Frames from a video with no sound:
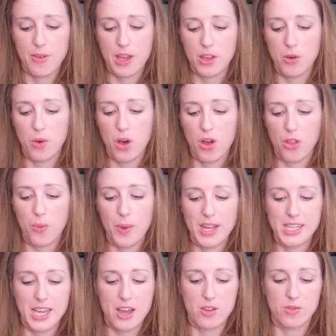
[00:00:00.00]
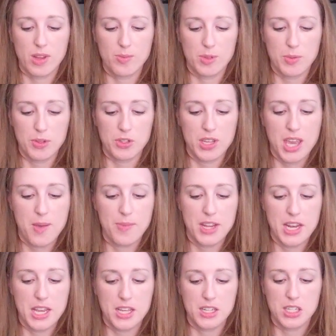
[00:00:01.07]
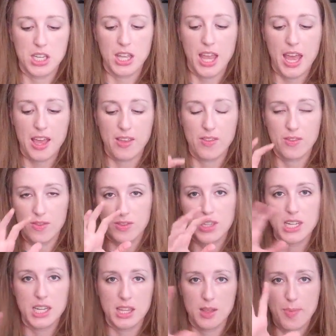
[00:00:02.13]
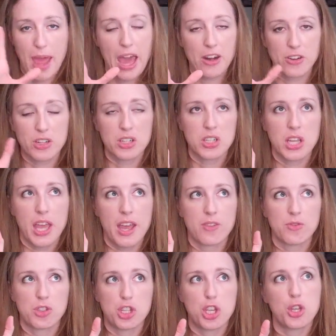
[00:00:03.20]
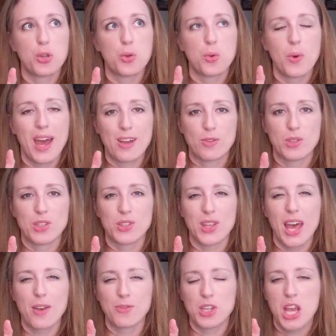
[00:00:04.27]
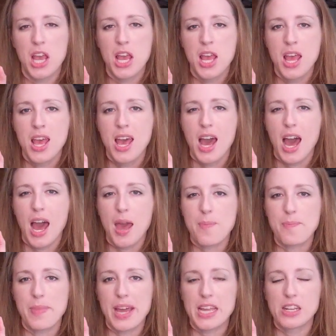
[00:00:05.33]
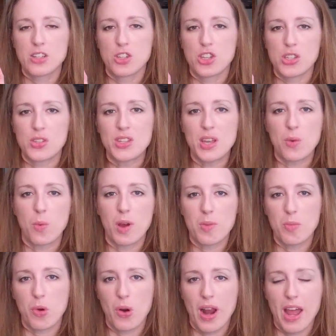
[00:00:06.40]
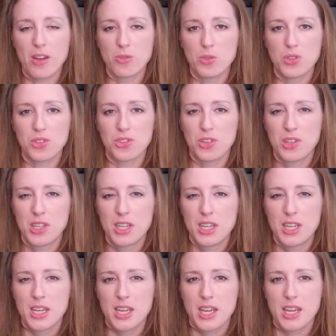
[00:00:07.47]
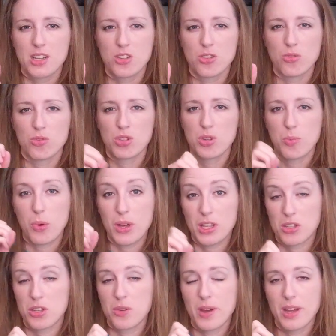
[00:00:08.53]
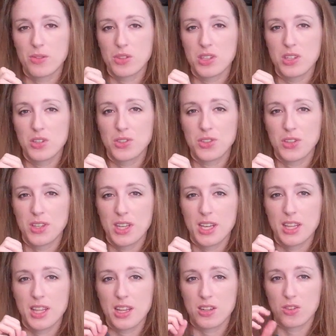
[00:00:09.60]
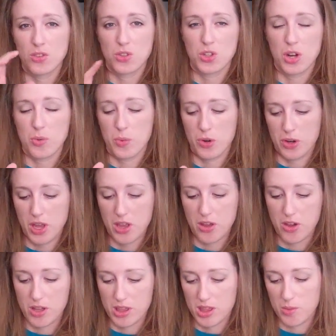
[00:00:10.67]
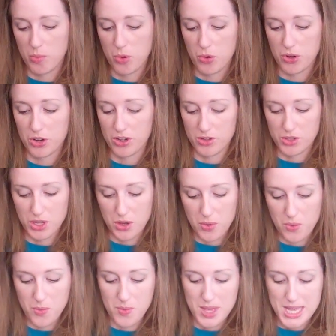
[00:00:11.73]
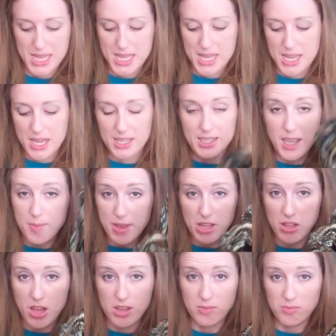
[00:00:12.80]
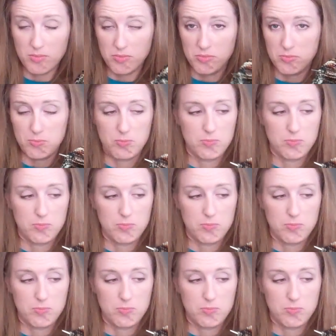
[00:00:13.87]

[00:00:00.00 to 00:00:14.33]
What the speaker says: if I go all the way down, I'm supposed to keep knitting the pattern until I have 2 ounces left. I might just knit 1 more ounce and do 2.2 ounces and then start working on the border. So it's coming along.